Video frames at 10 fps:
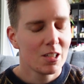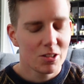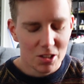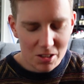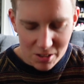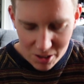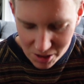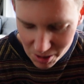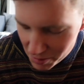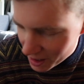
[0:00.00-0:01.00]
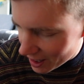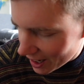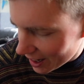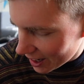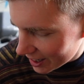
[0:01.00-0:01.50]
just something
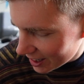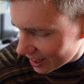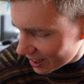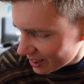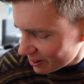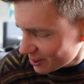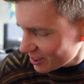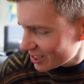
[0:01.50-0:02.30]
that I want